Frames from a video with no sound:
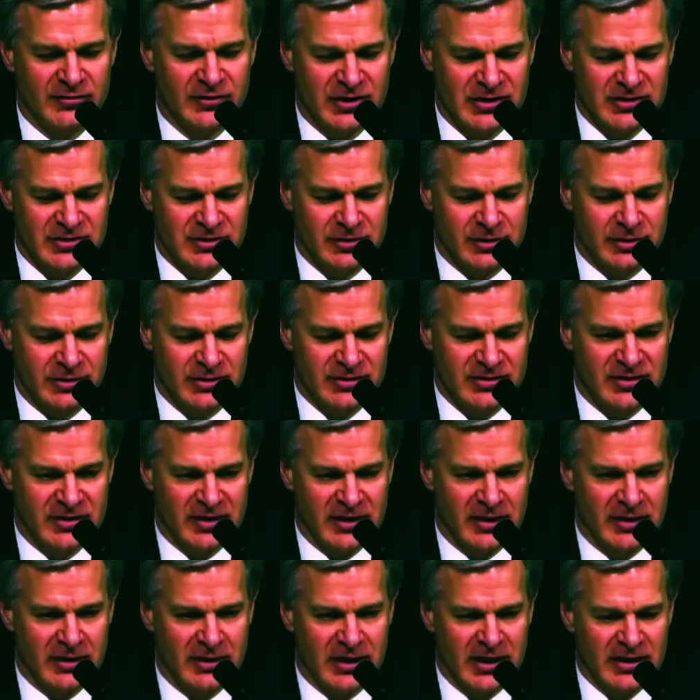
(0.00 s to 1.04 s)
concerns.
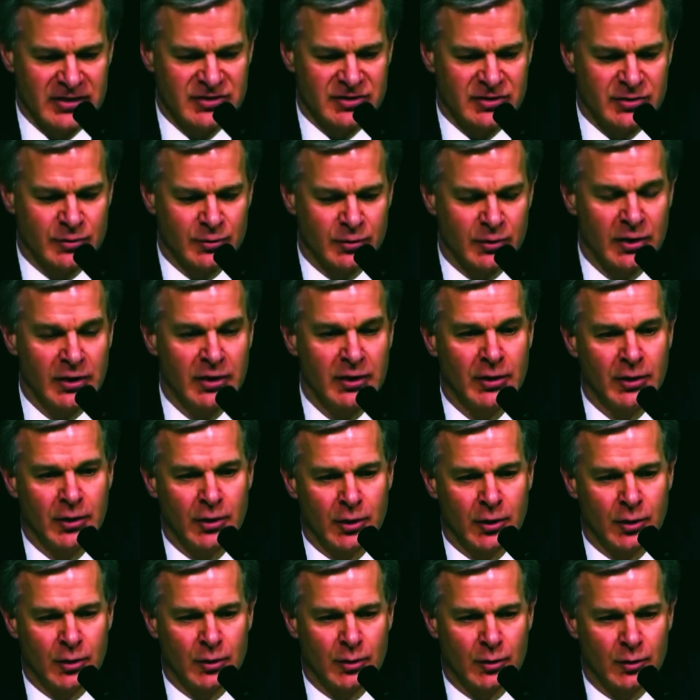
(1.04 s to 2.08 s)
FBI Director
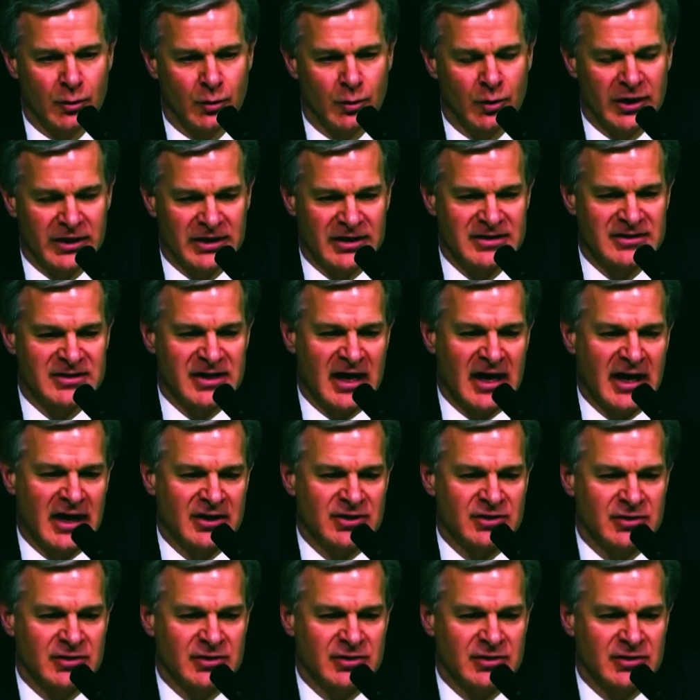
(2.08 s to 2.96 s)
Christopher Wray says because